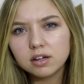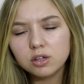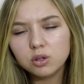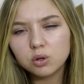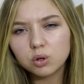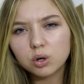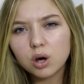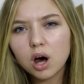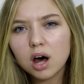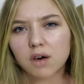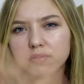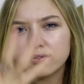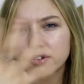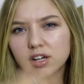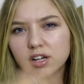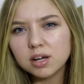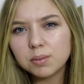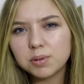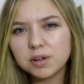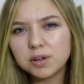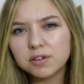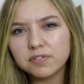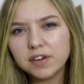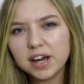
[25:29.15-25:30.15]
You're covering
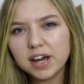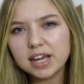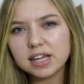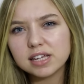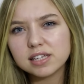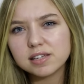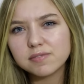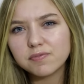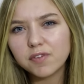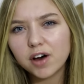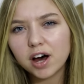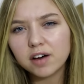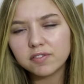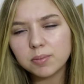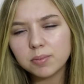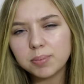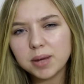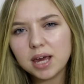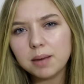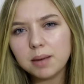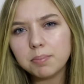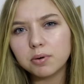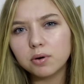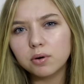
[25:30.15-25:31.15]
up your face for other
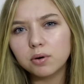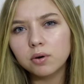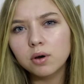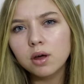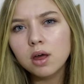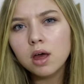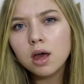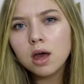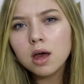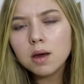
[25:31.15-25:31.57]
people.